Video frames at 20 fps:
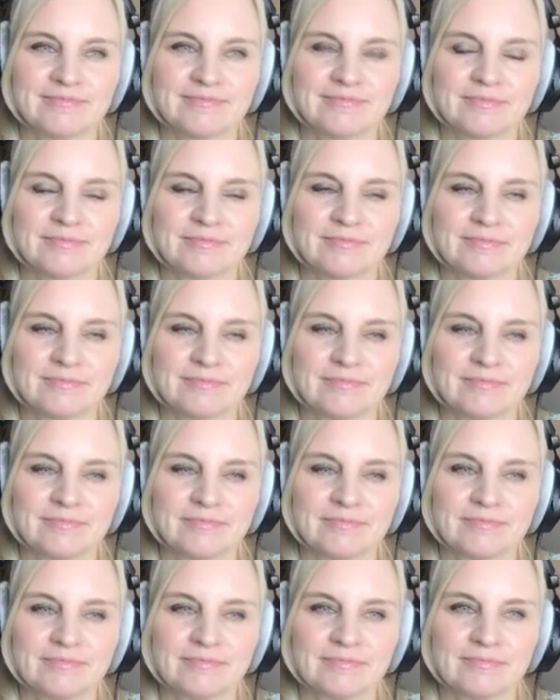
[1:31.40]

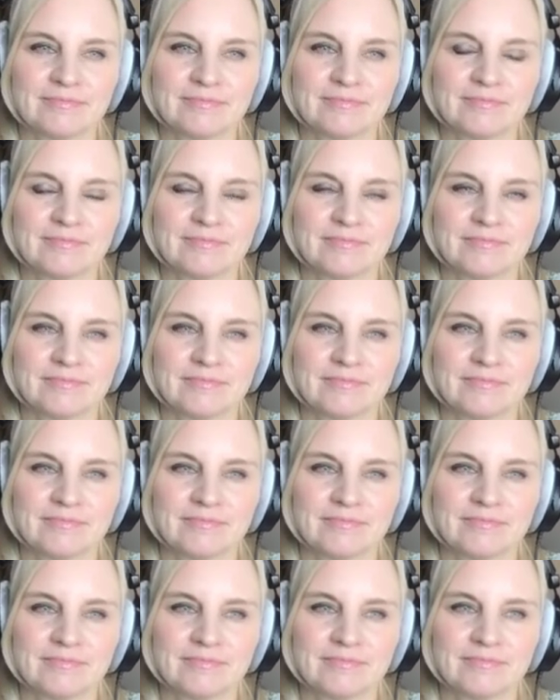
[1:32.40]

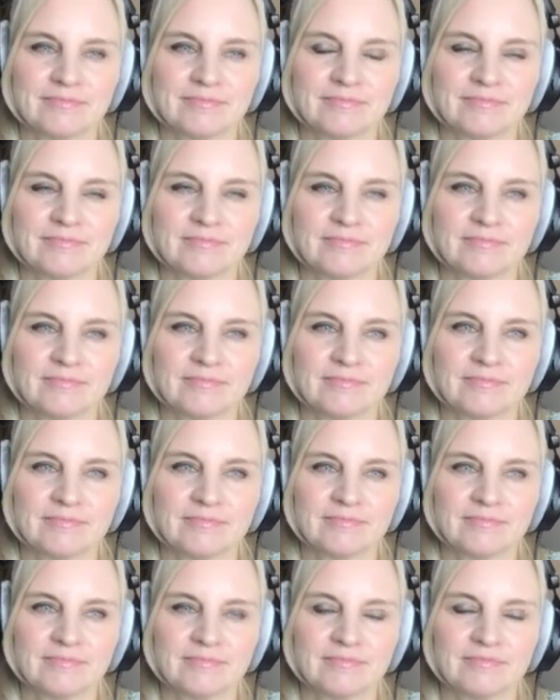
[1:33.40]

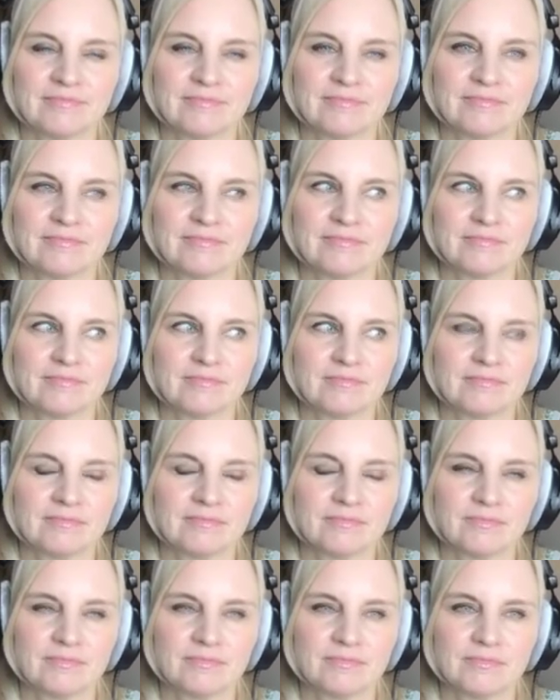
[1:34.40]

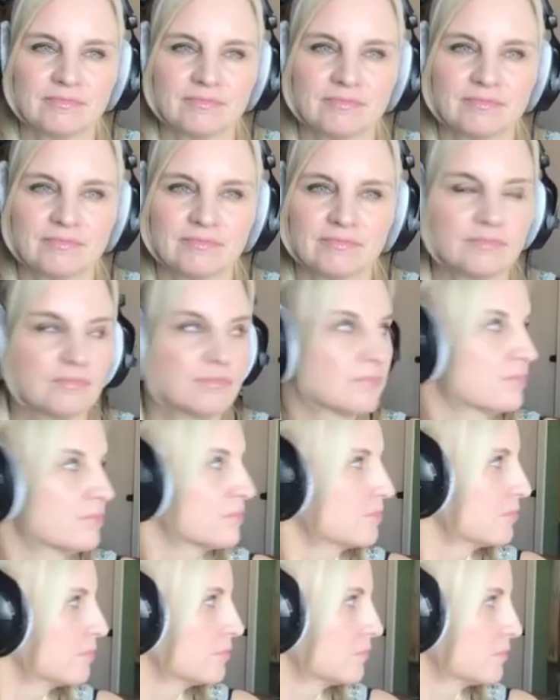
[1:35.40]

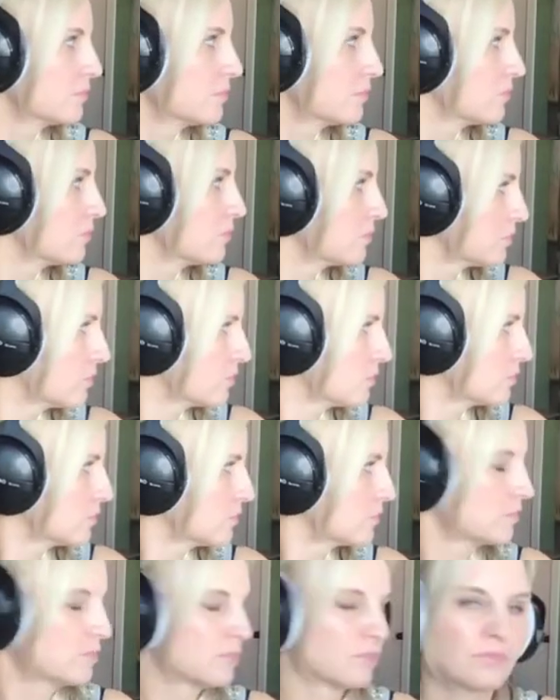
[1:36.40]

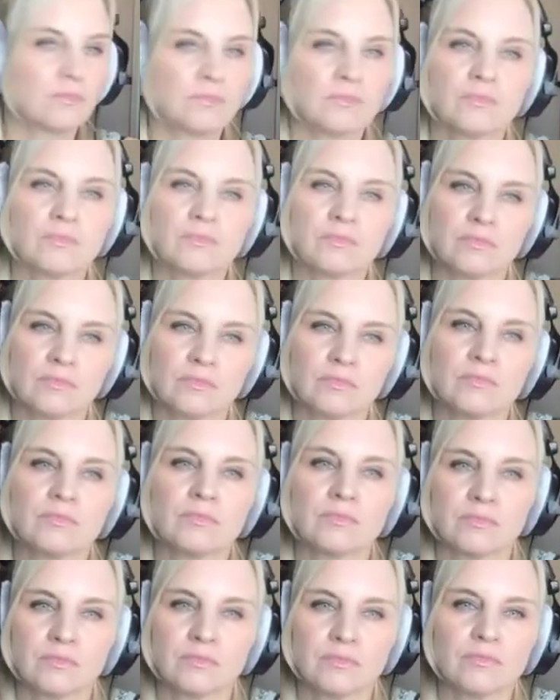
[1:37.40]

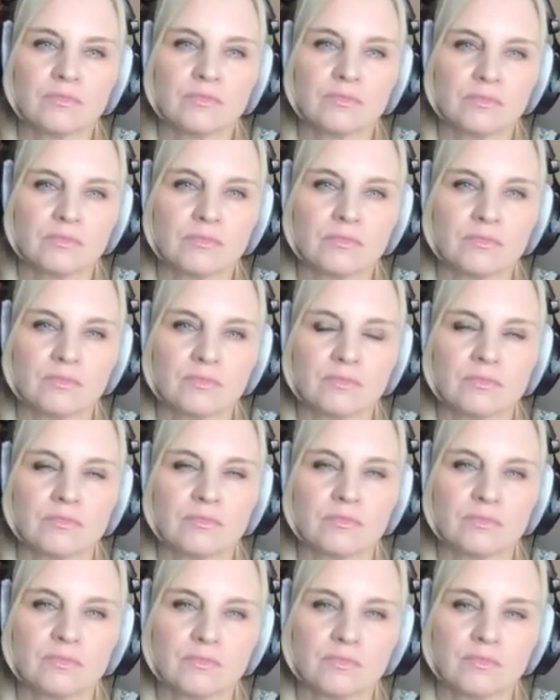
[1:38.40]
(silent)